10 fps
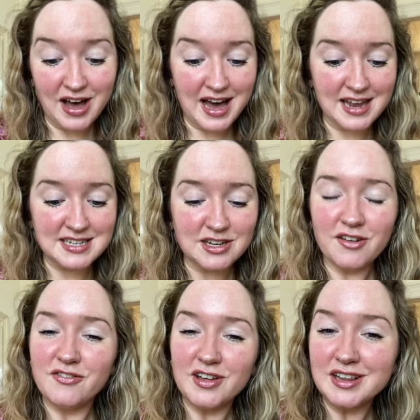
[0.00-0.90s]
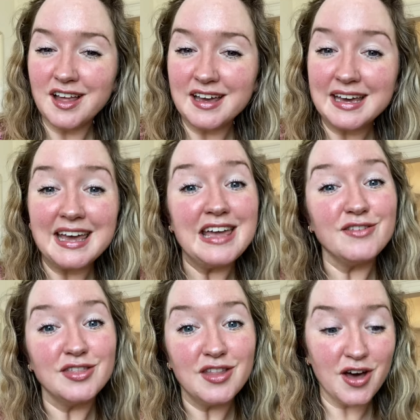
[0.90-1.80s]
and I feel like
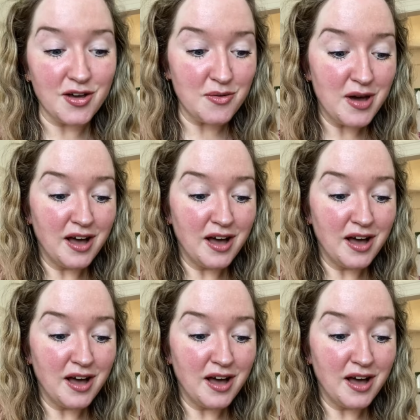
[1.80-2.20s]
even though